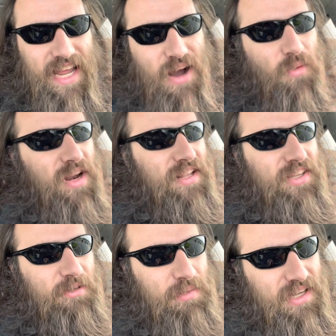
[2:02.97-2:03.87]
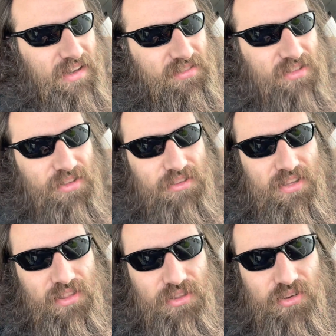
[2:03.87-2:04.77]
I wanted this because of
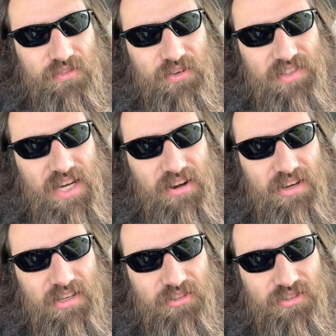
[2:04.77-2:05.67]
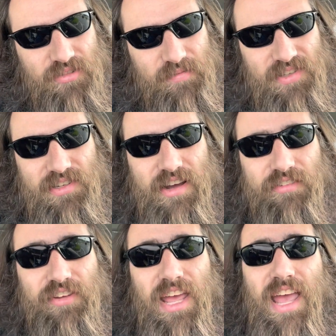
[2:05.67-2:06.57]
the Lucifer's Heritage stuff.